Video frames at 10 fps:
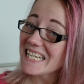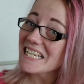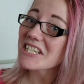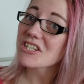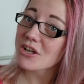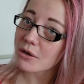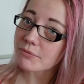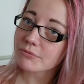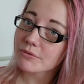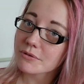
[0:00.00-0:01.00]
is
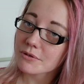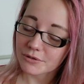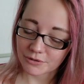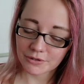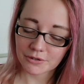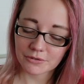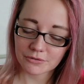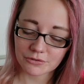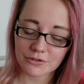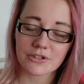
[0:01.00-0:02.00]
tough to
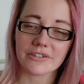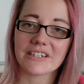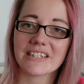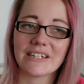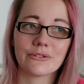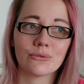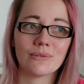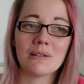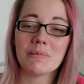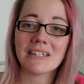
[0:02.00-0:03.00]
the touch. It's like
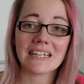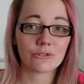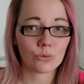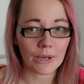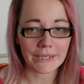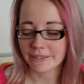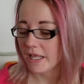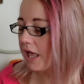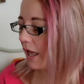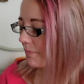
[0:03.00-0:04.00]
a little bit like twine,
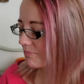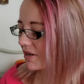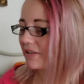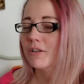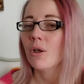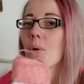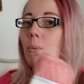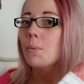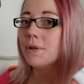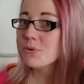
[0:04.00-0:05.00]
but
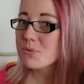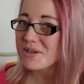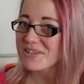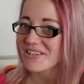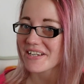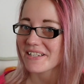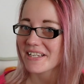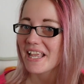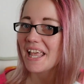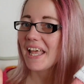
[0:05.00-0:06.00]
when you wash it,
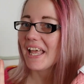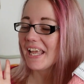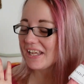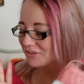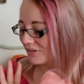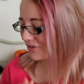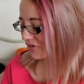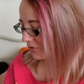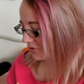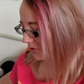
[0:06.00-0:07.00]
it turns
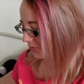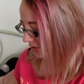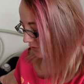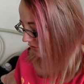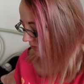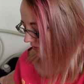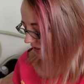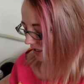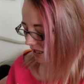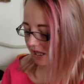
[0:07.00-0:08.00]
so soft and dreamy.
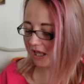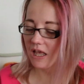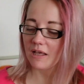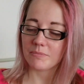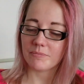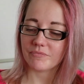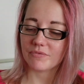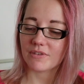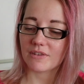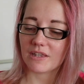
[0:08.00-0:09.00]

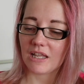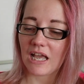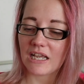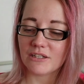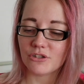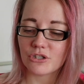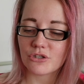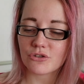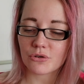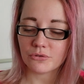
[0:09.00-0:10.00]
I
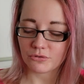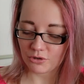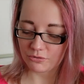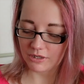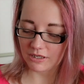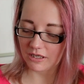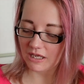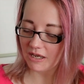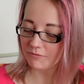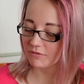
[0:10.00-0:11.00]
don't know.
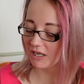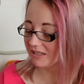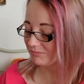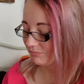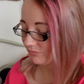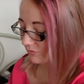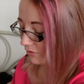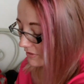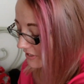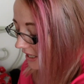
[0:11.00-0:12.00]

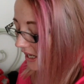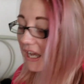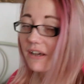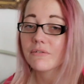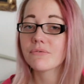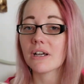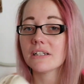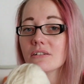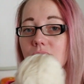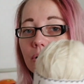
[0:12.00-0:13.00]
Honestly, I haven't
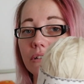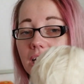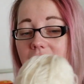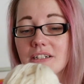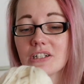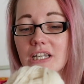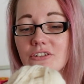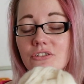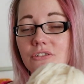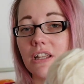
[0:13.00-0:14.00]
found any
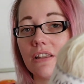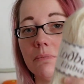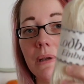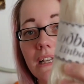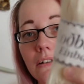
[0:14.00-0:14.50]
indication that they make